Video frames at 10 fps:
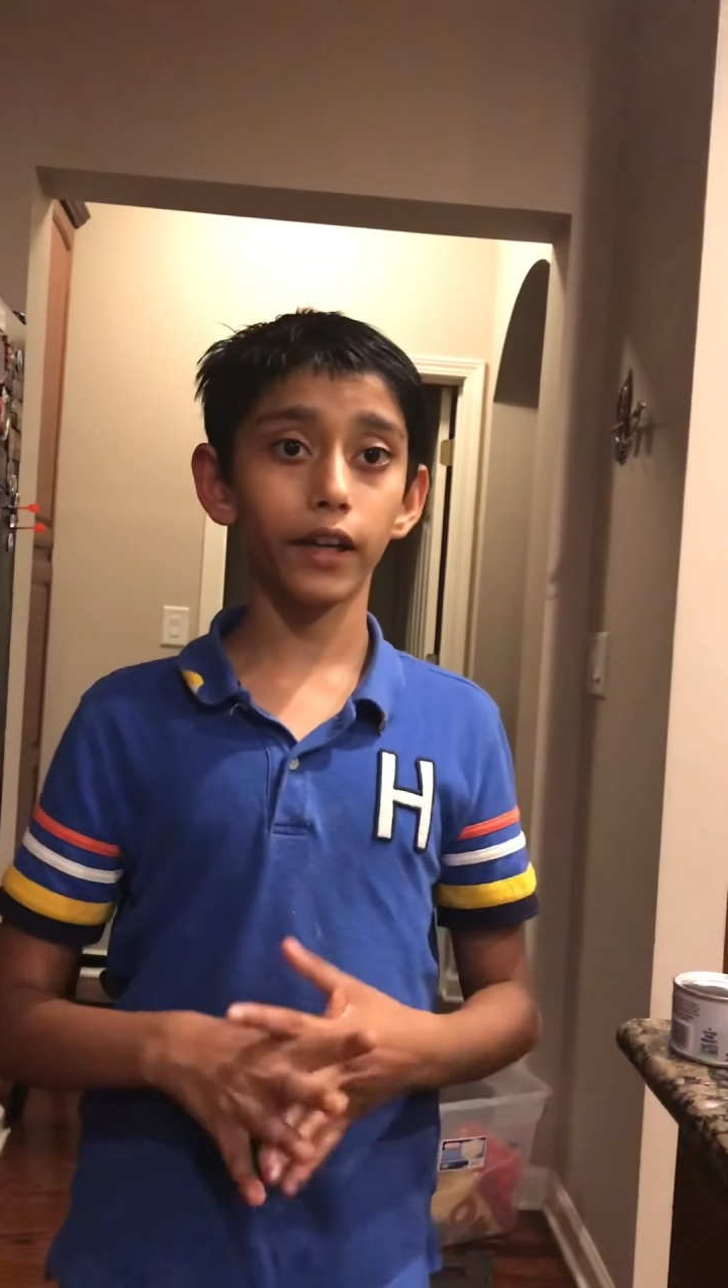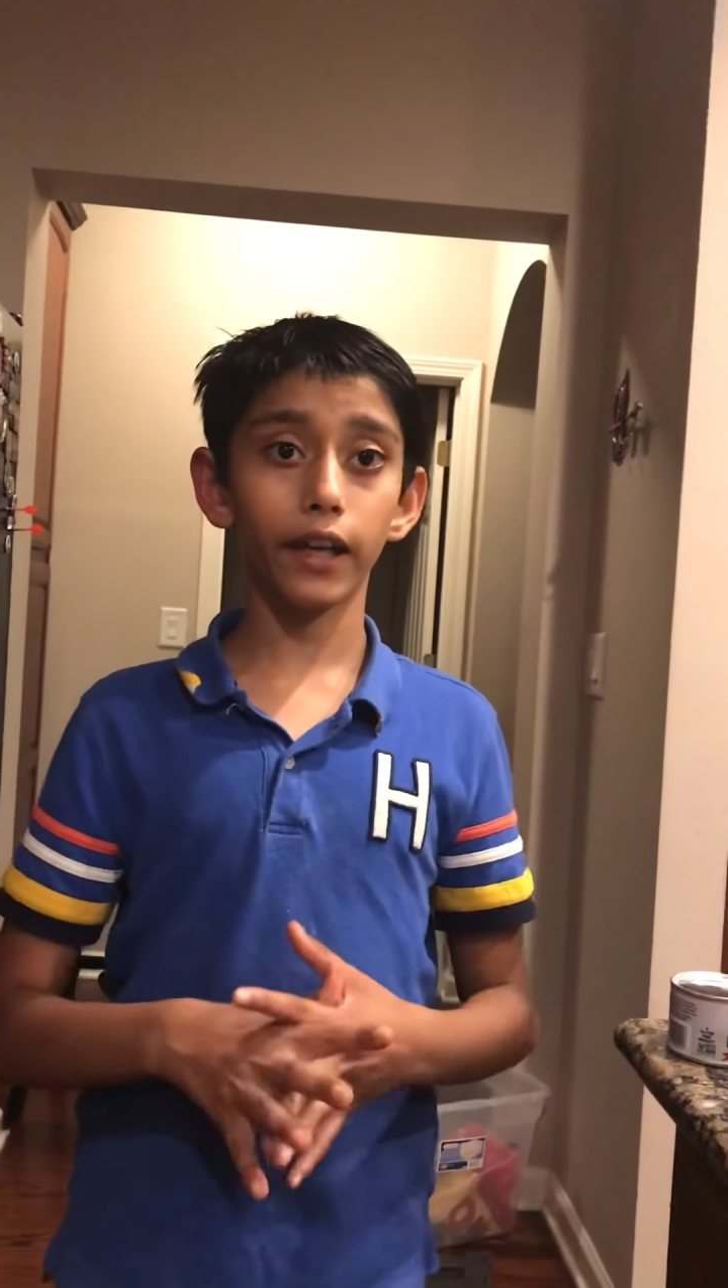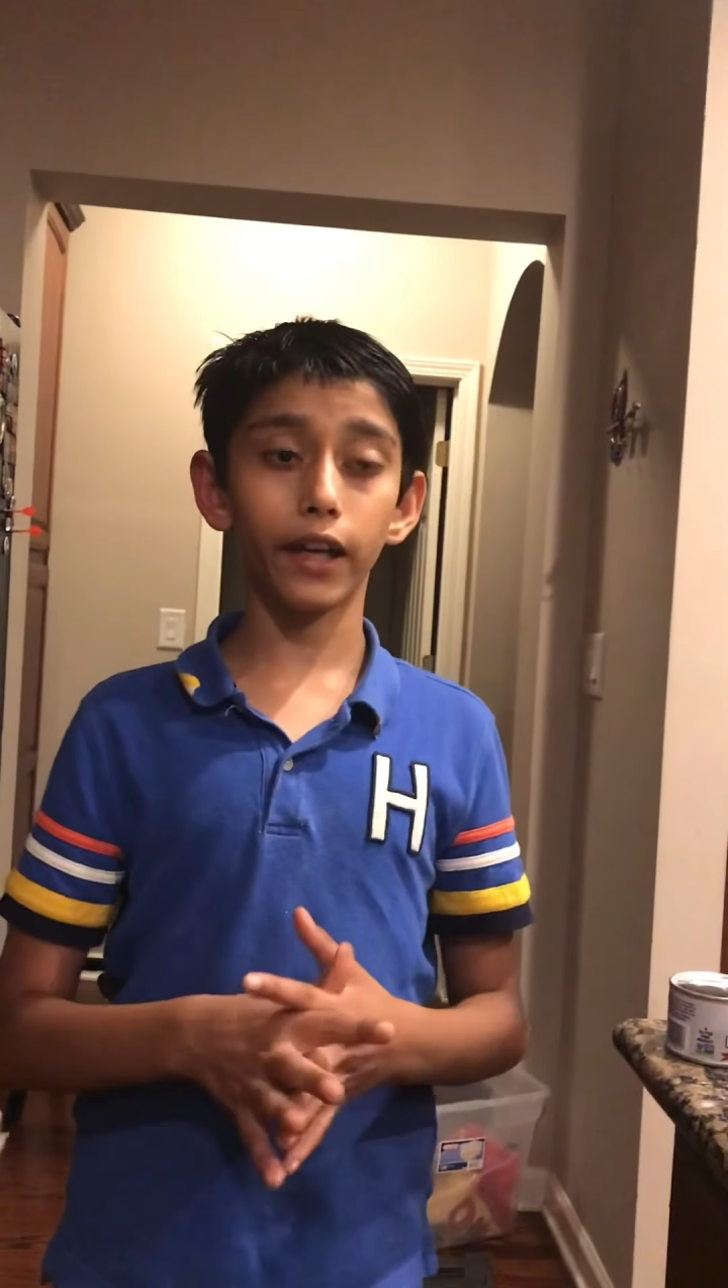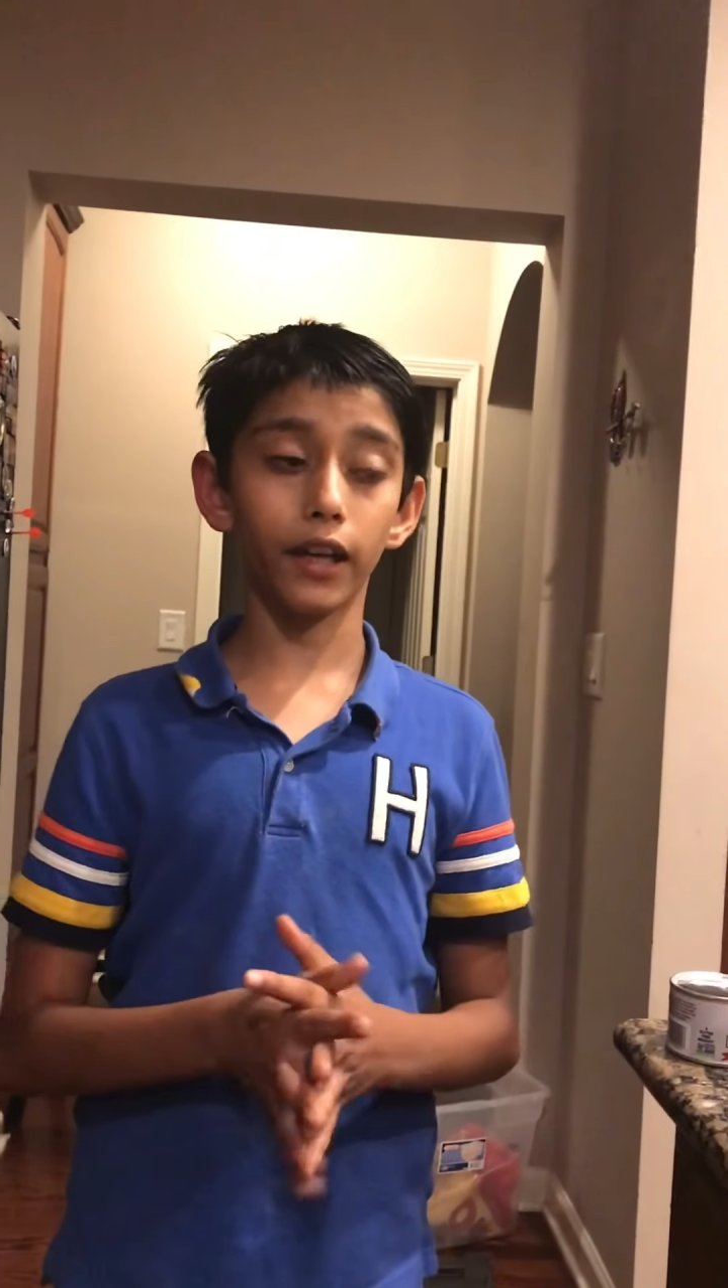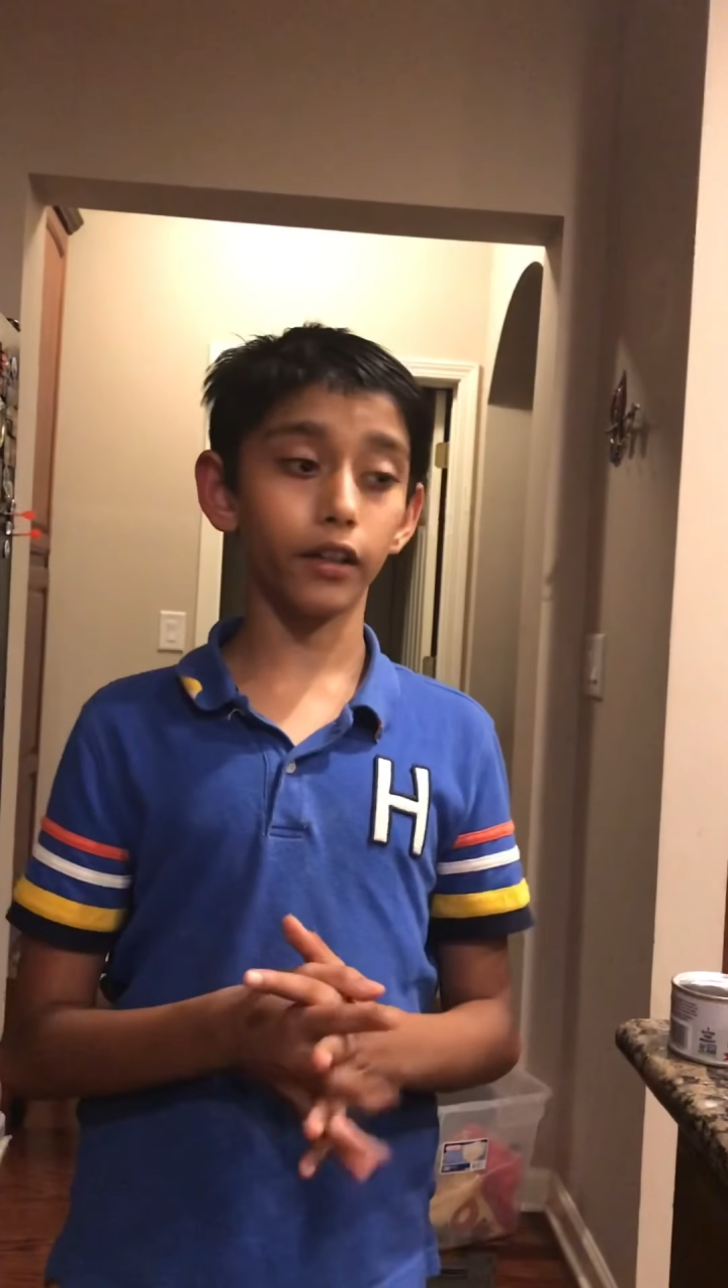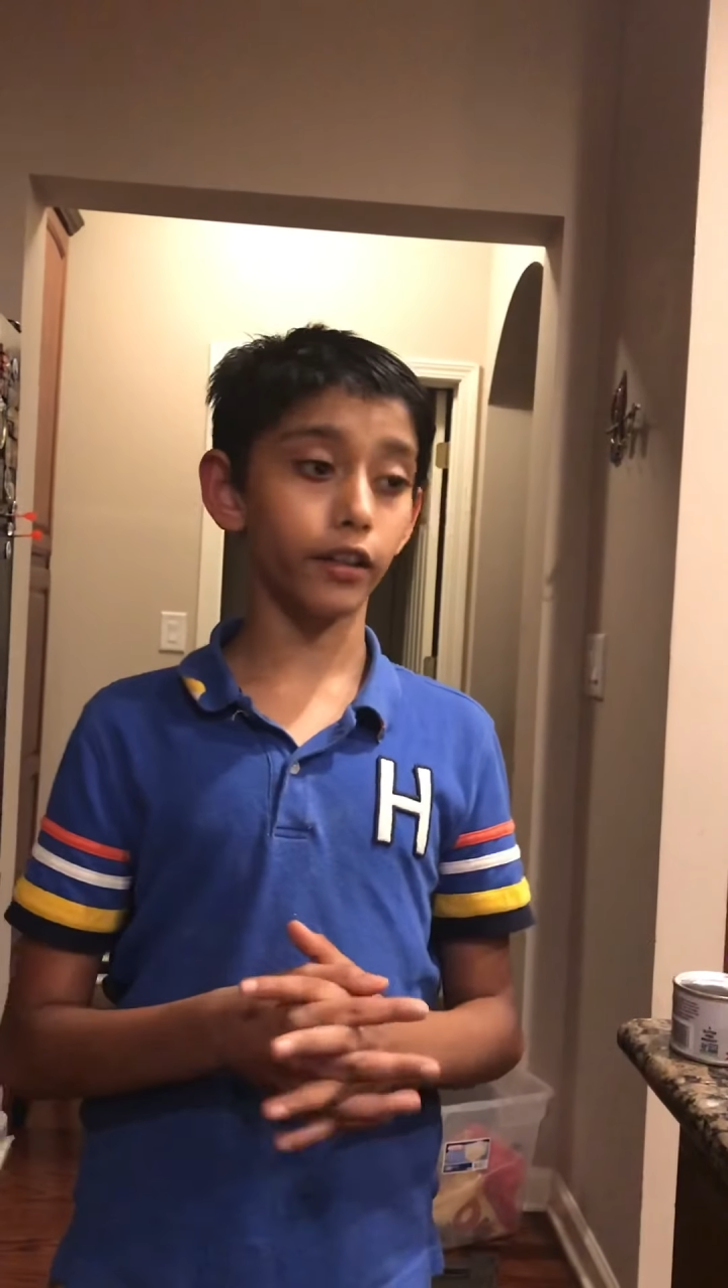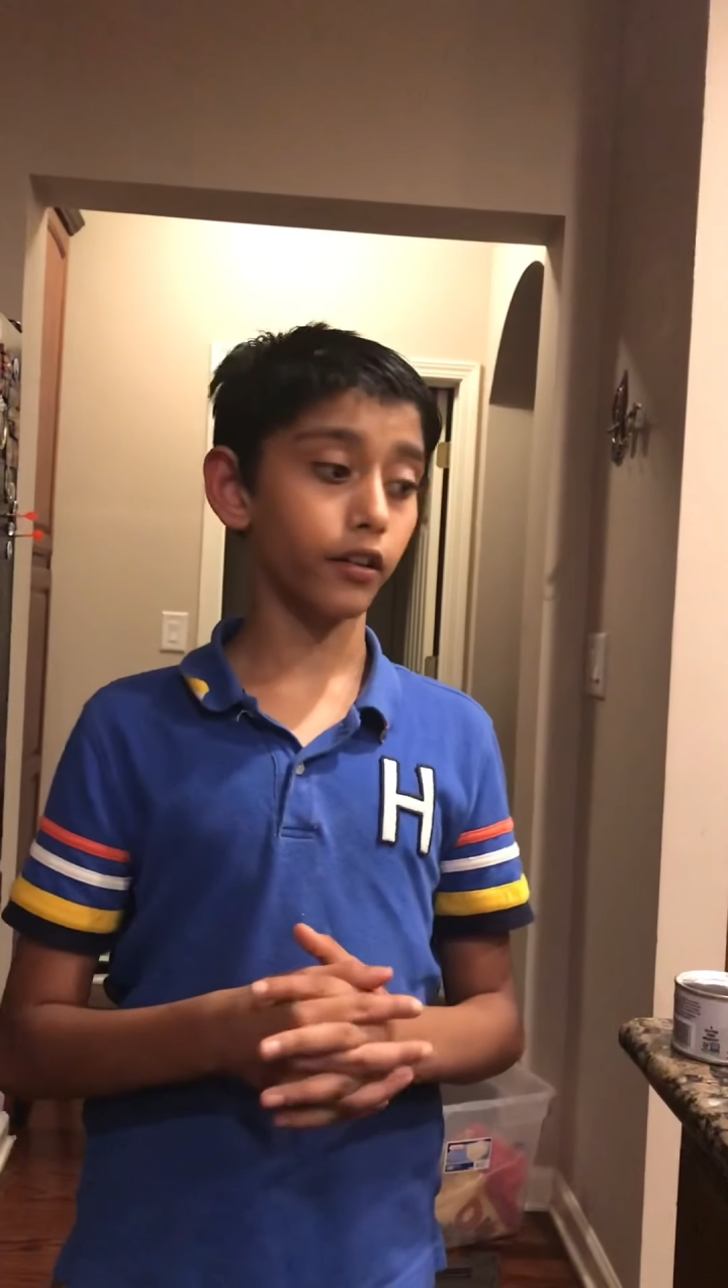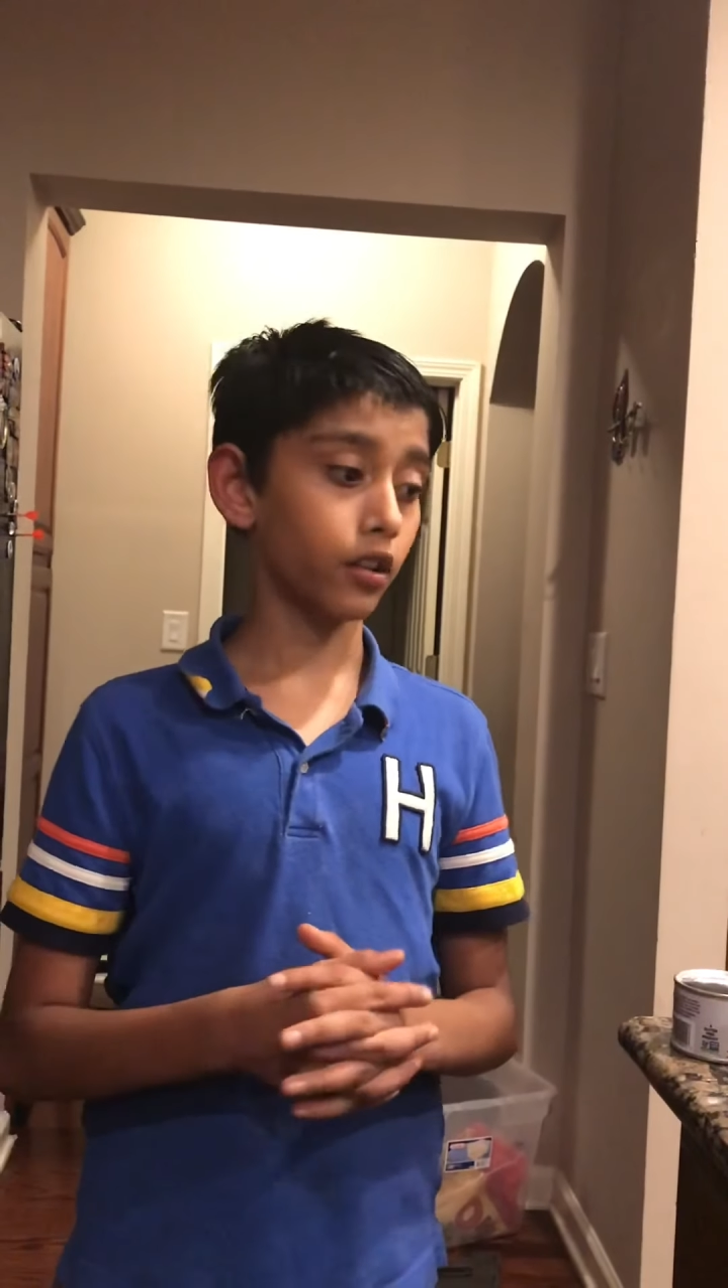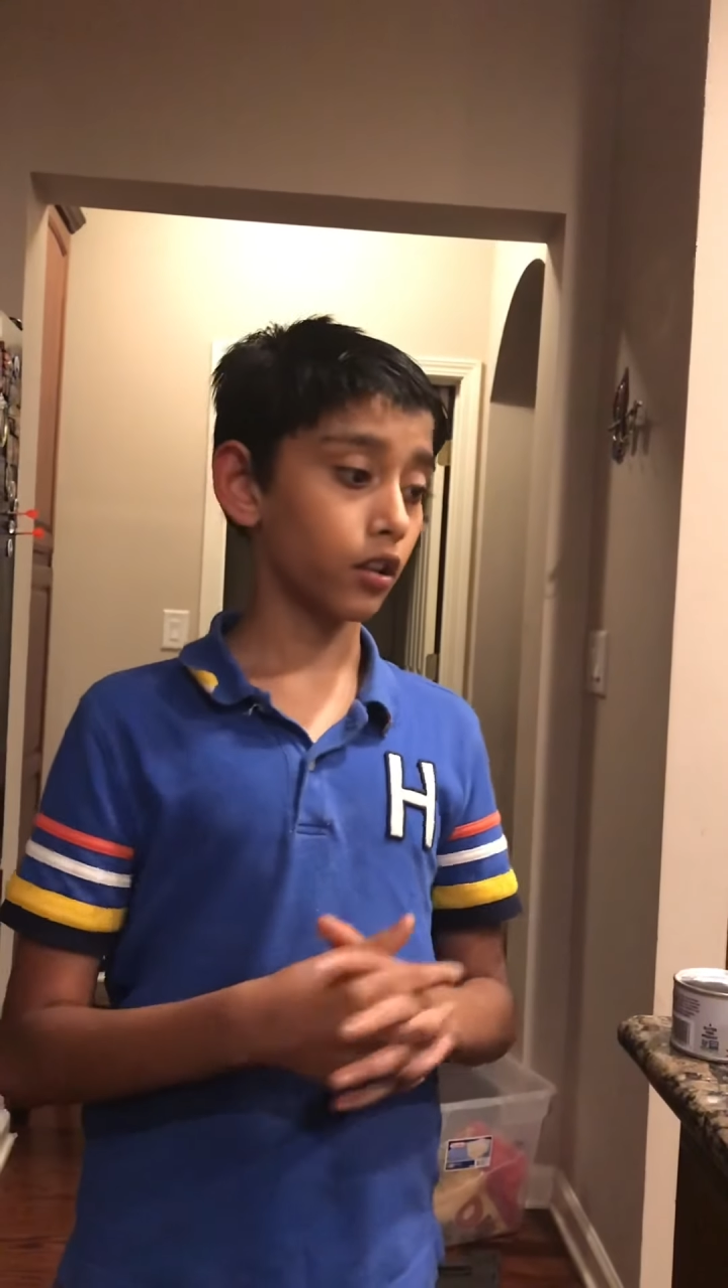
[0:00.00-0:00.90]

and